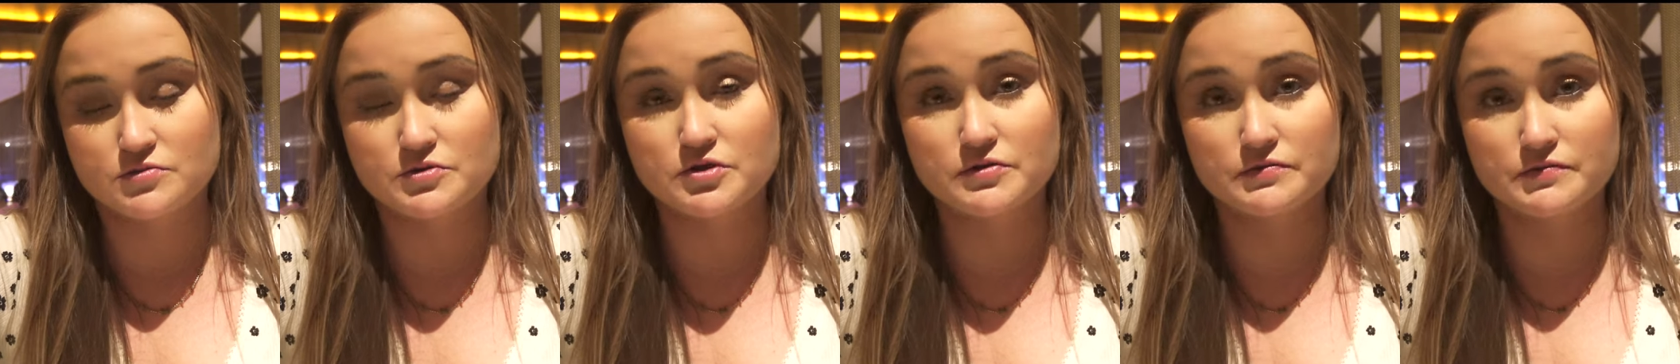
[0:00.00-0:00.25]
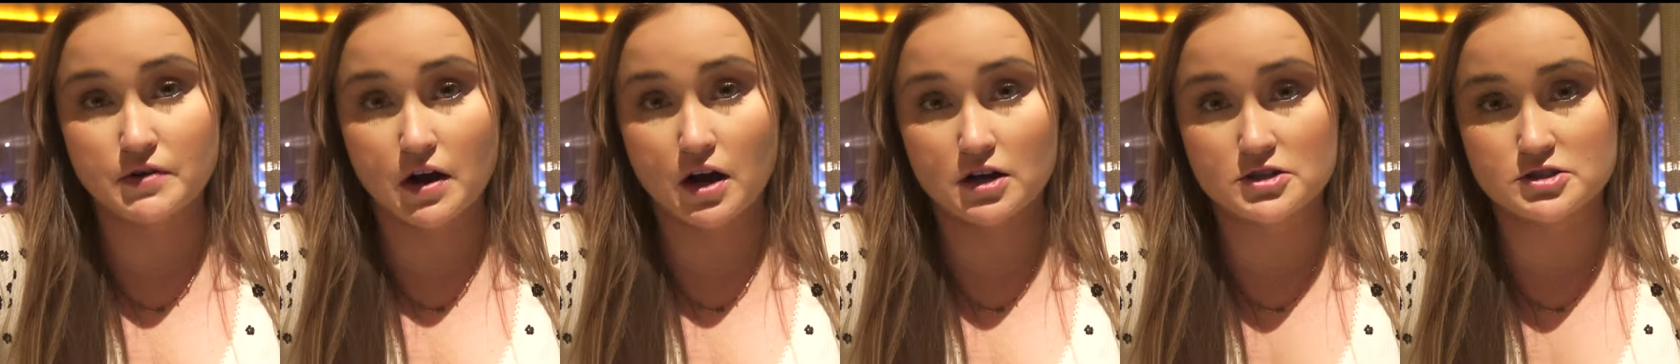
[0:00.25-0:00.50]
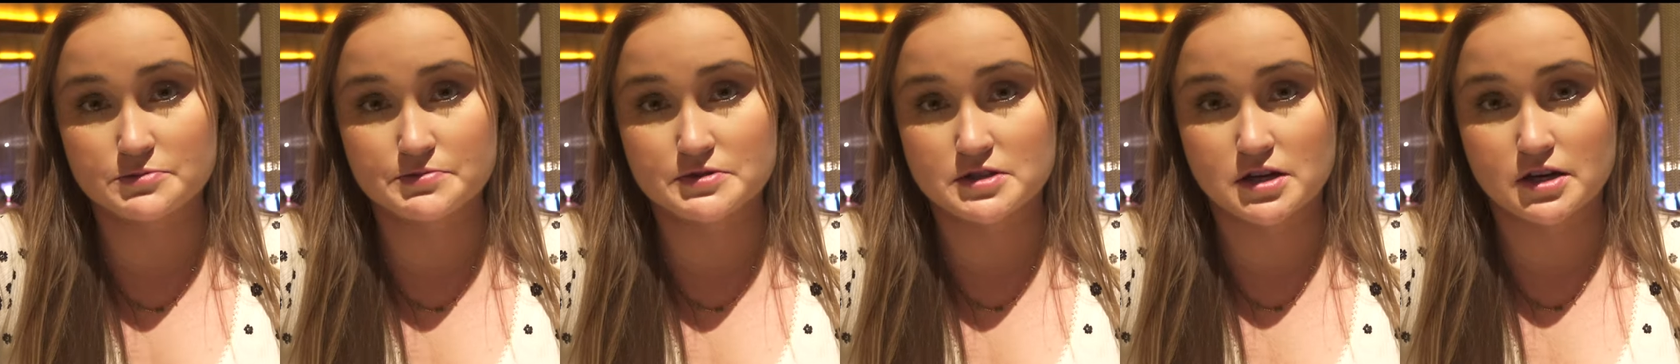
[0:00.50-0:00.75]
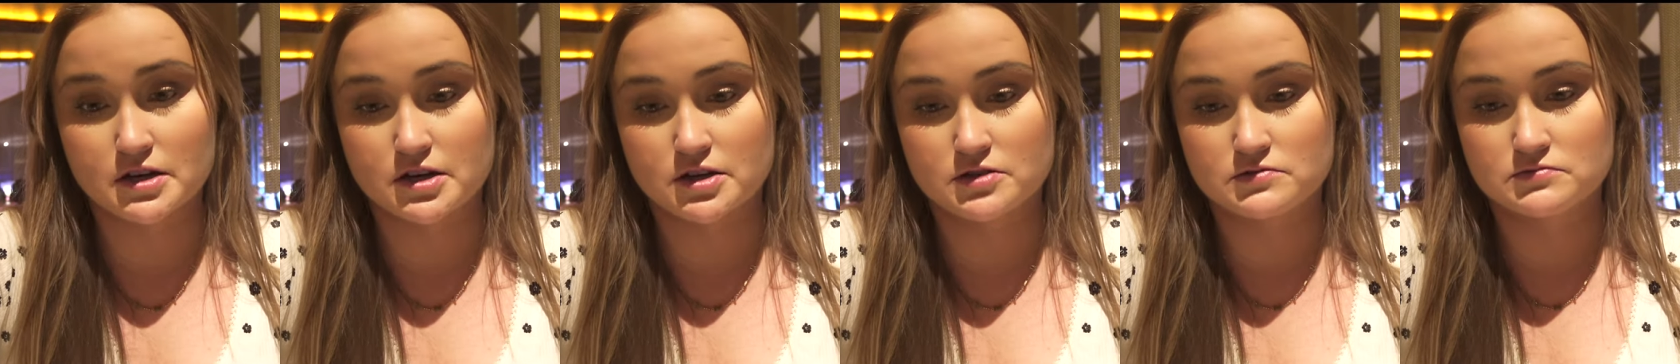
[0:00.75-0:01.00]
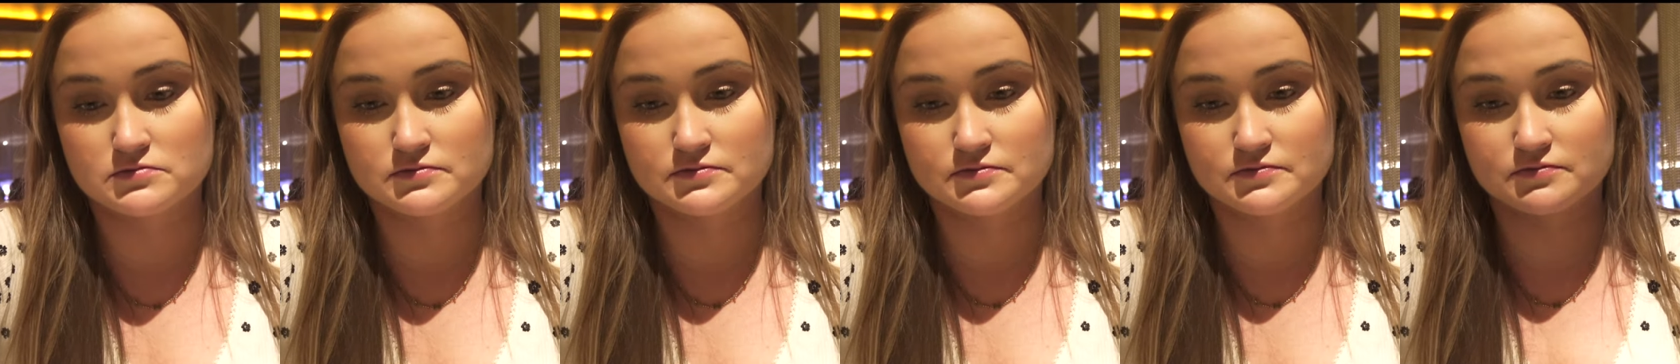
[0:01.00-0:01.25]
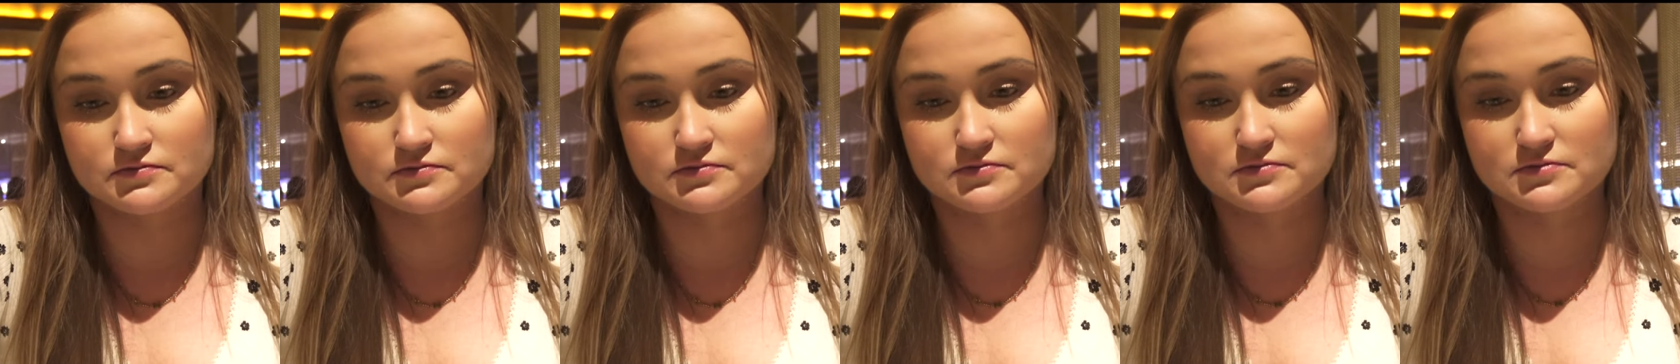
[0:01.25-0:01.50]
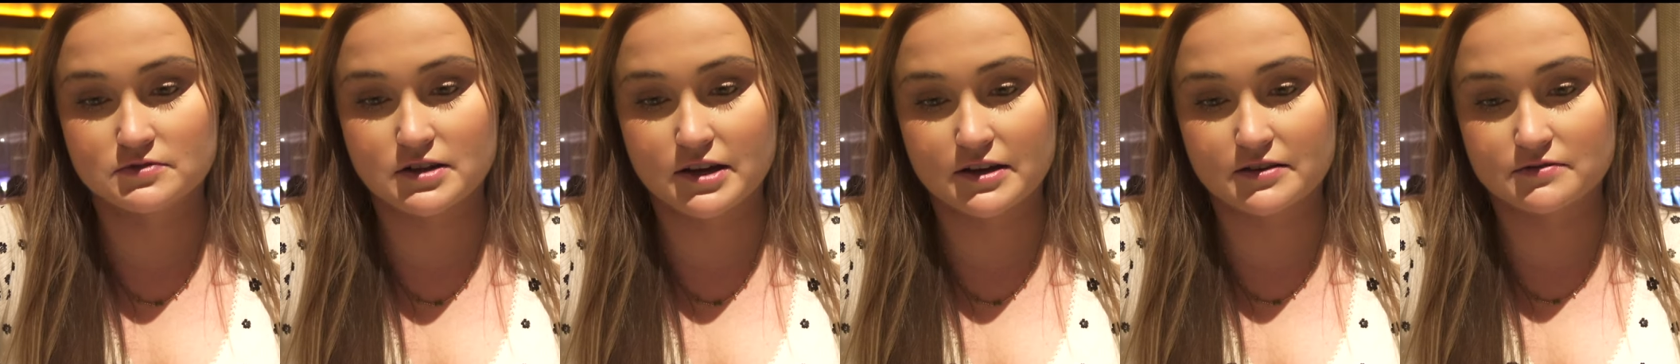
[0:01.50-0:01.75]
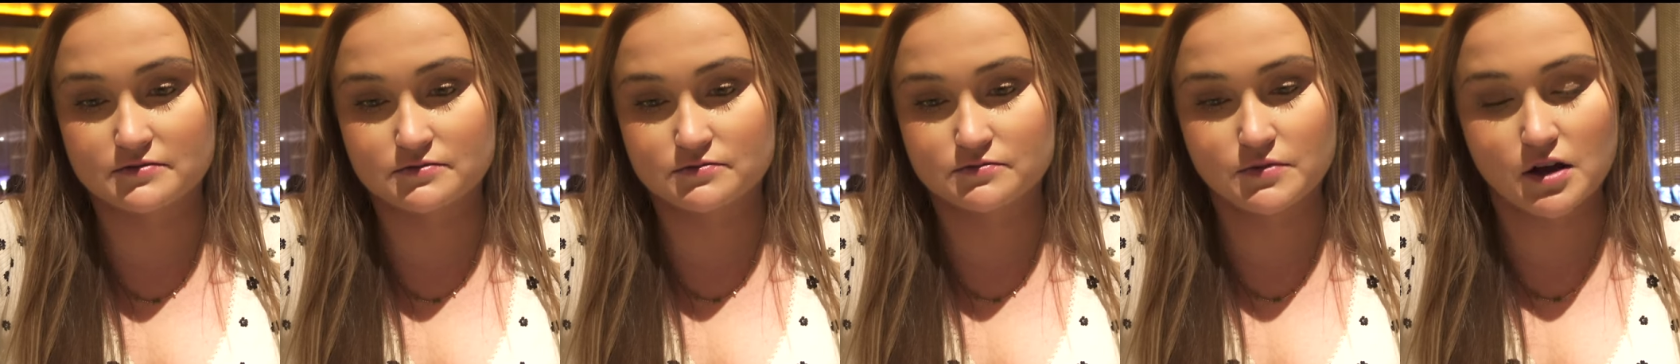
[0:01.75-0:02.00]
100 percent could,
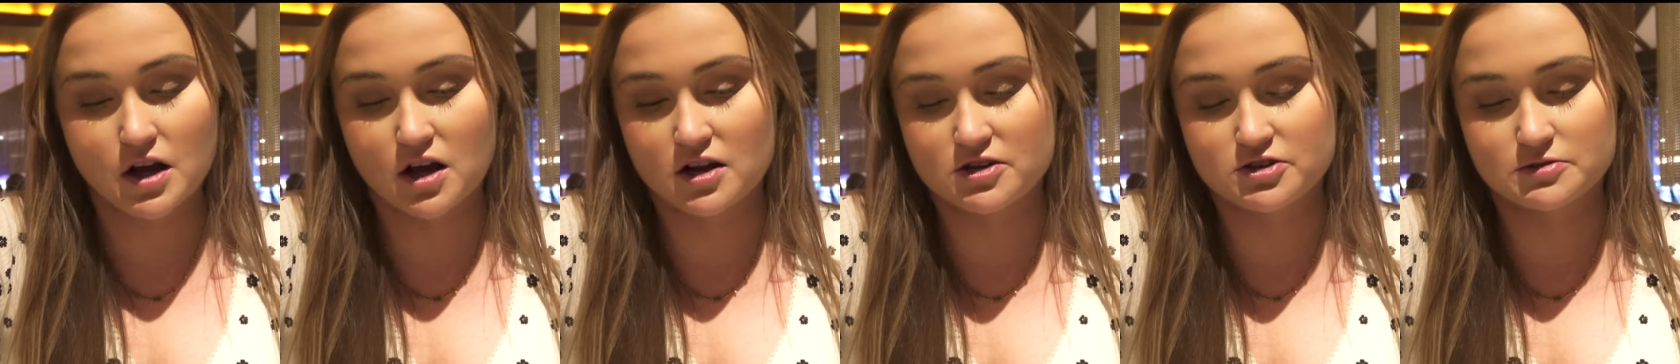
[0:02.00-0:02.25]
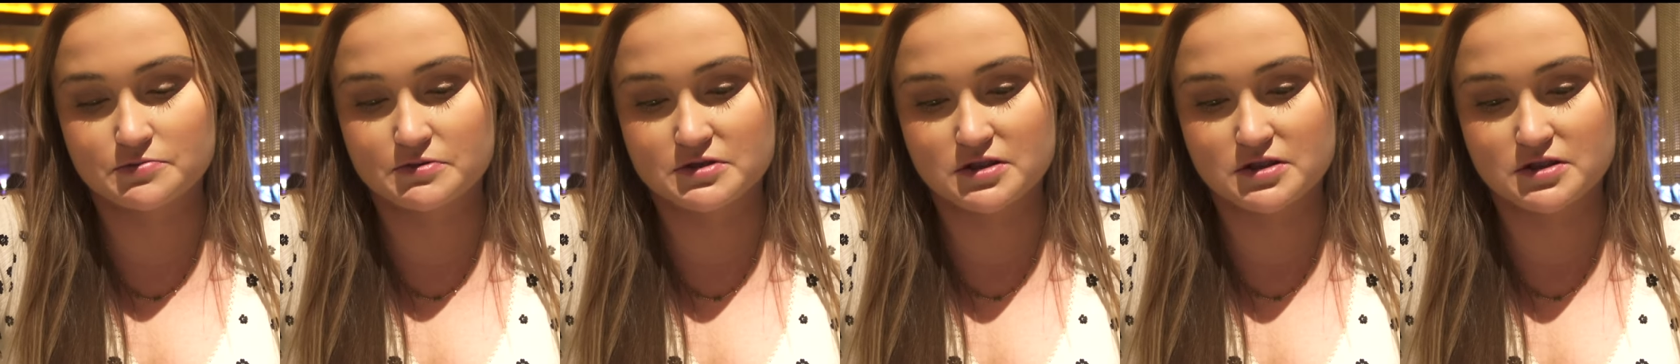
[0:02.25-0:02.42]
like 100.